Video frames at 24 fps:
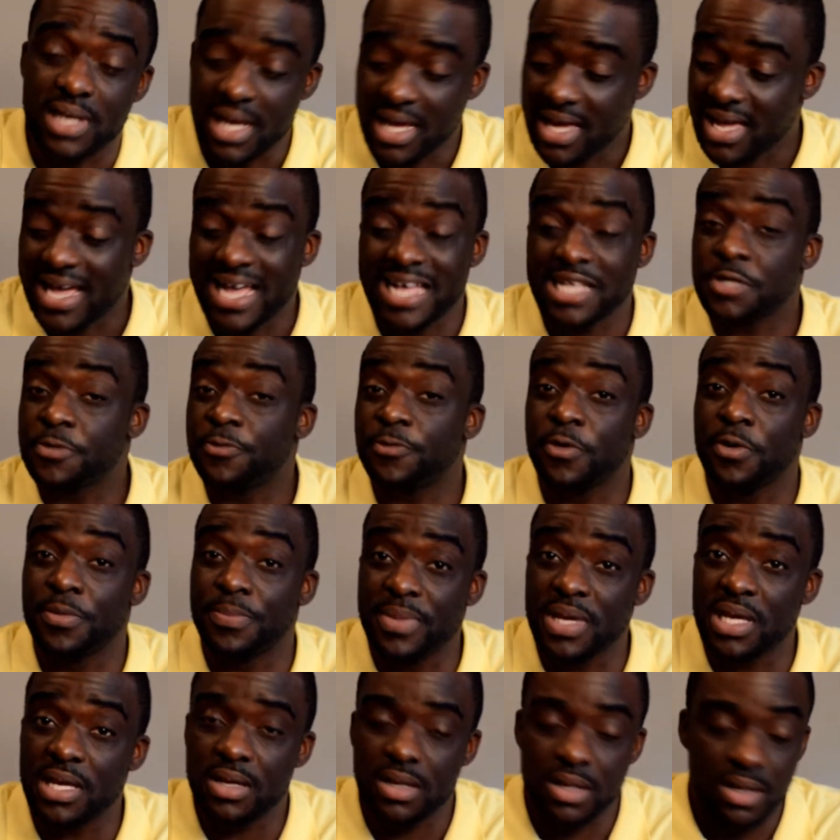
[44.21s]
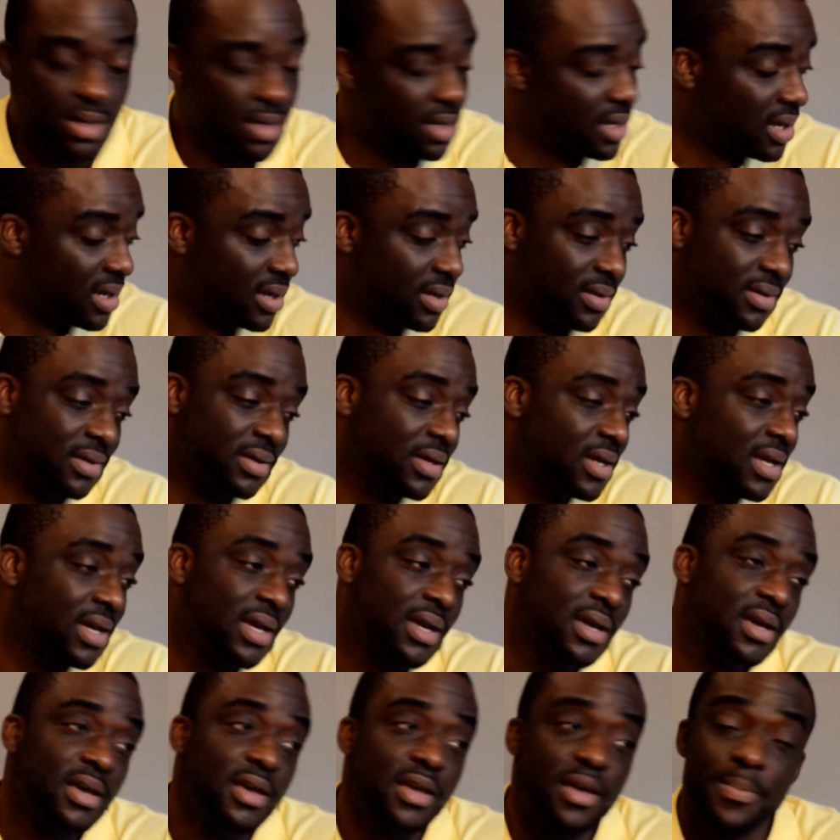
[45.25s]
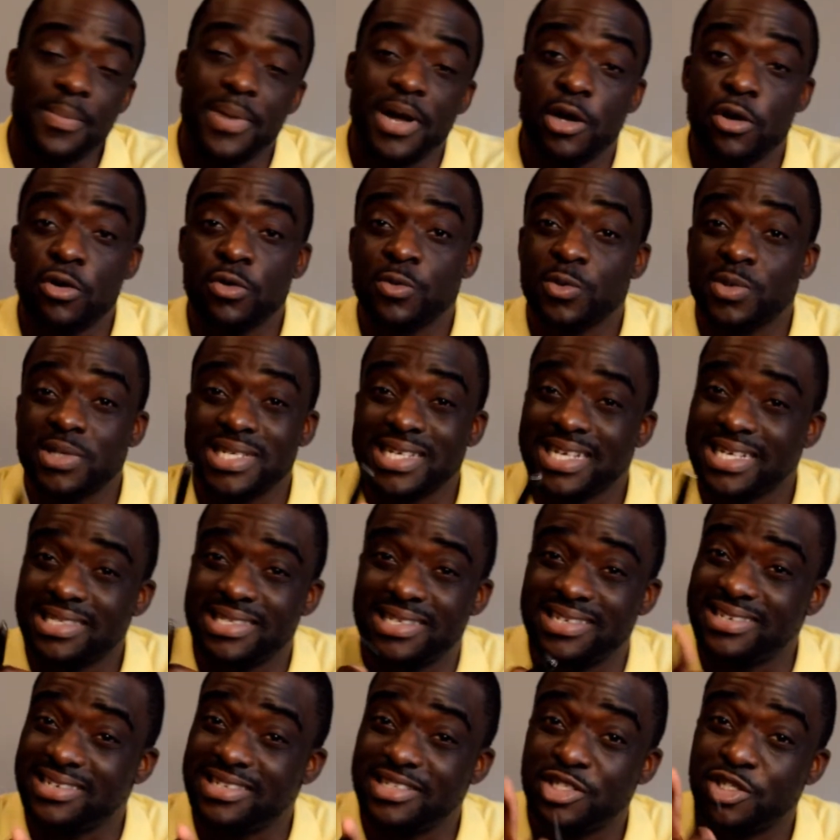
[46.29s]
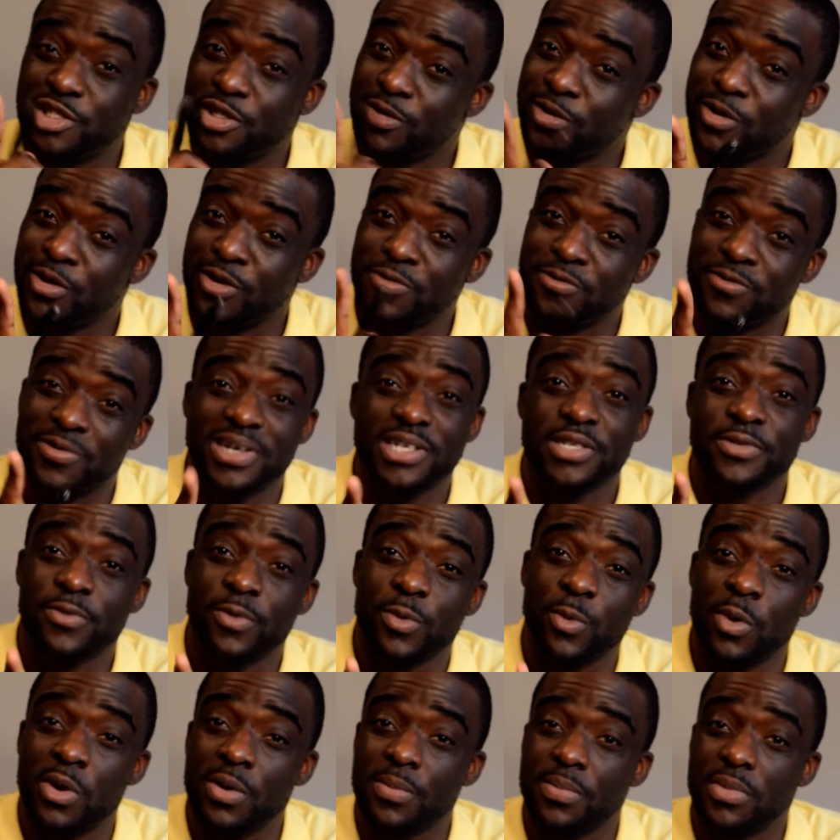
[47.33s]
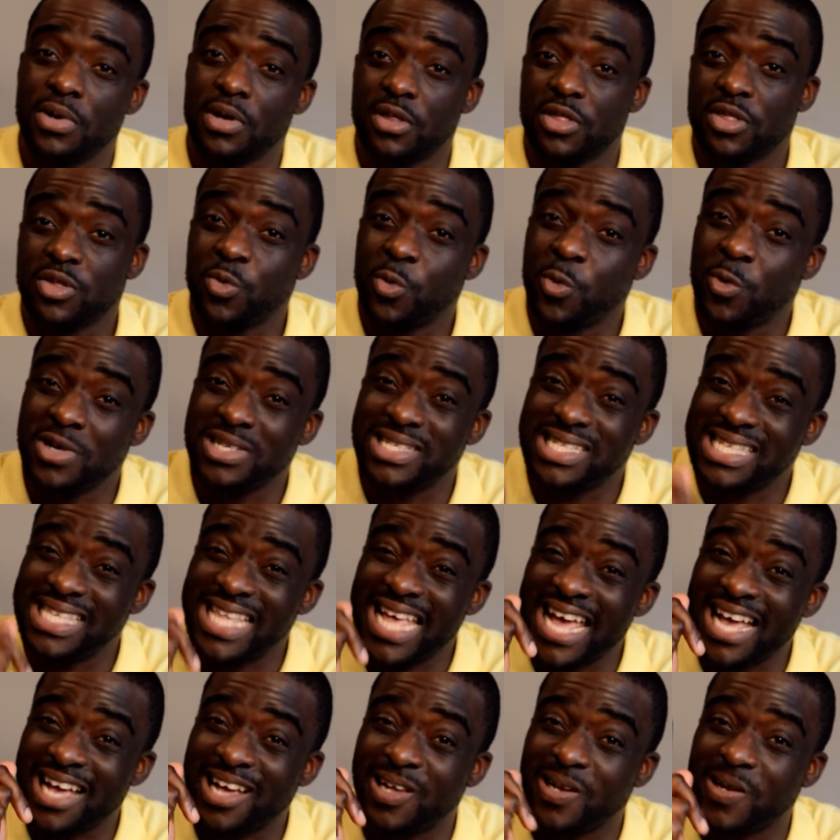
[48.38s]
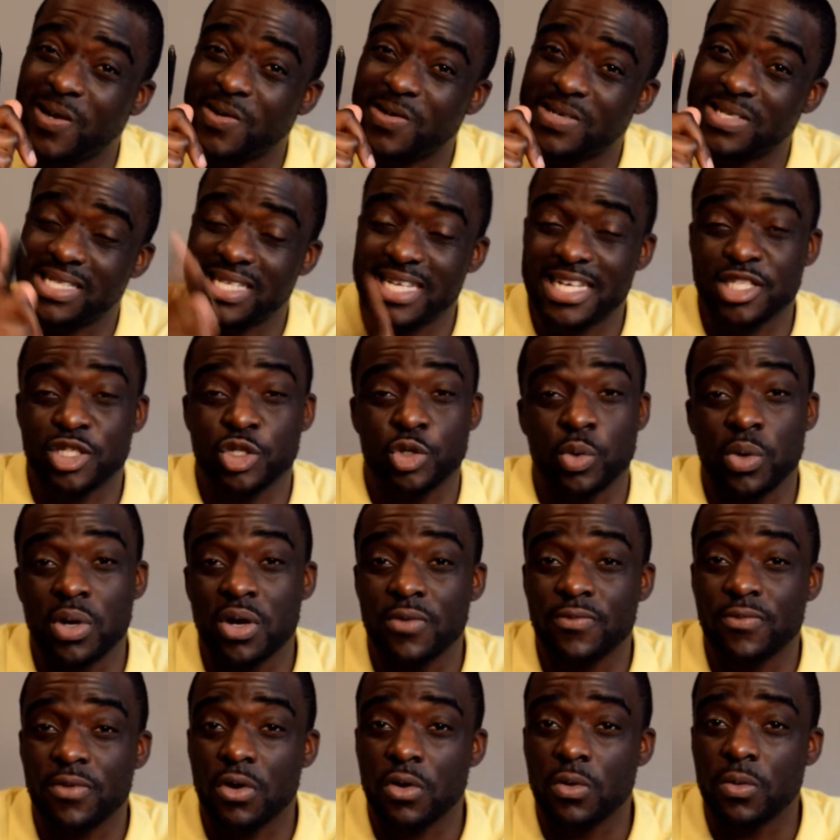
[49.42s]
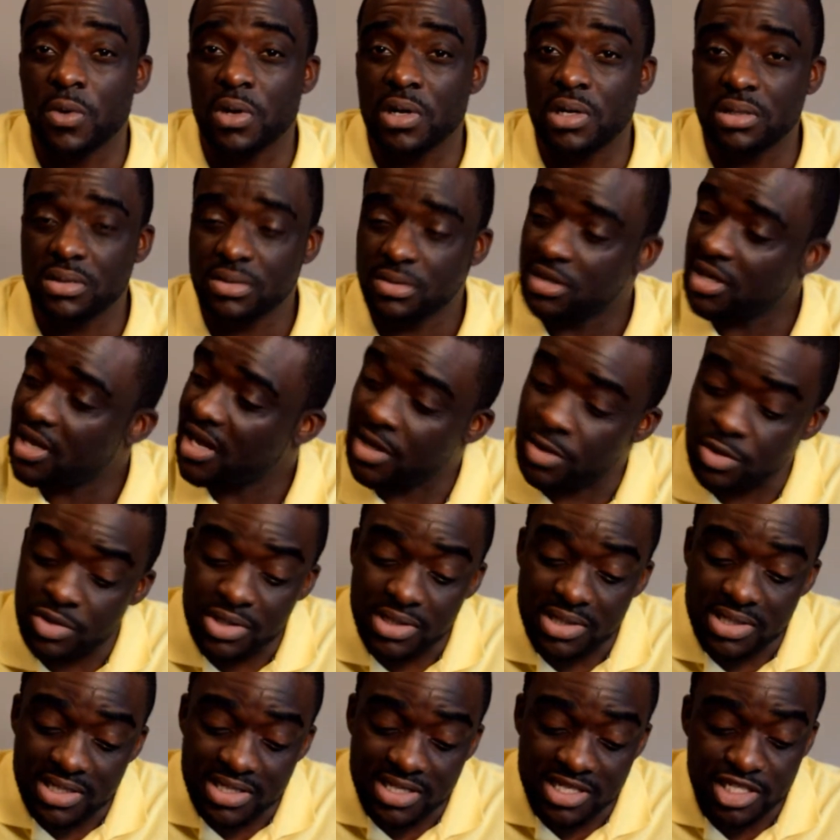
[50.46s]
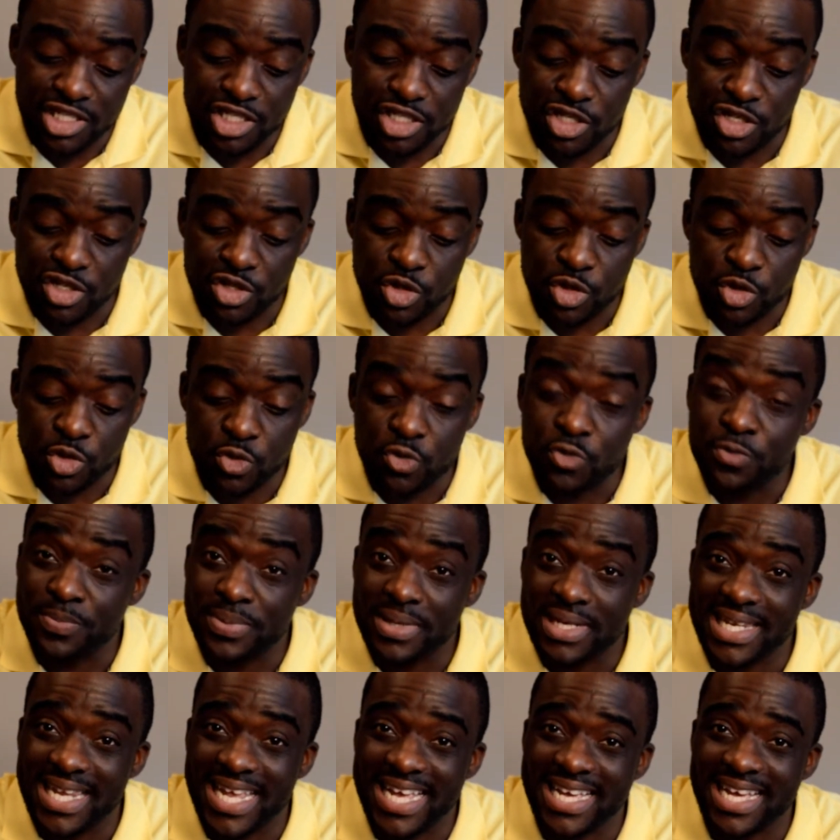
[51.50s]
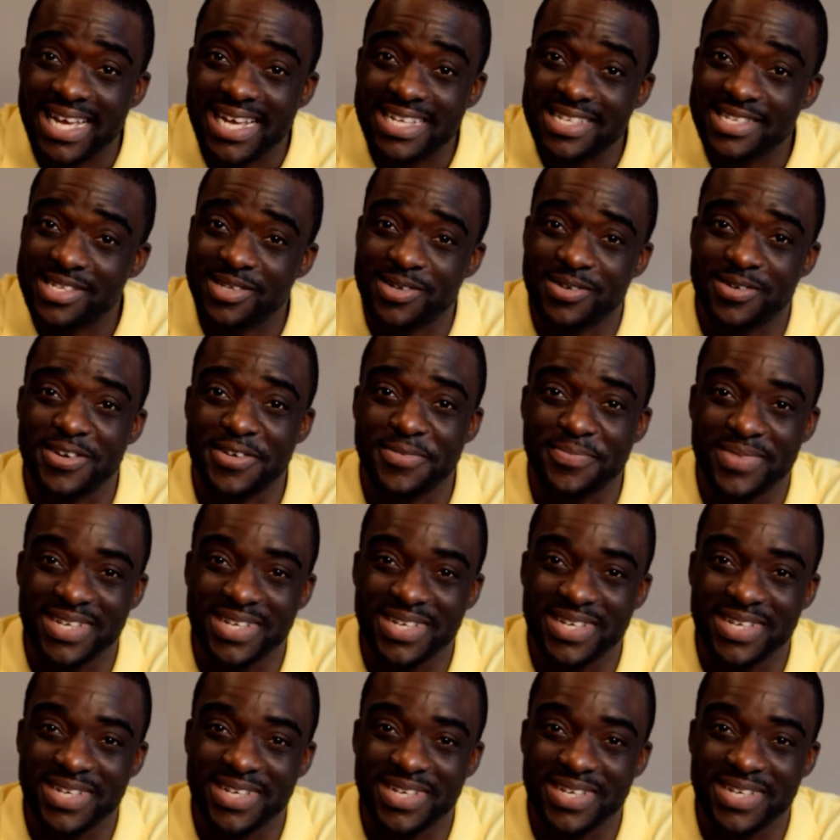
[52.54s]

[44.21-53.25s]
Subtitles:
As for me, hey, my own was not to eat jollof rice for 1 month. Once that clock said 12:01, I was in the kitchen scooping like ice cream.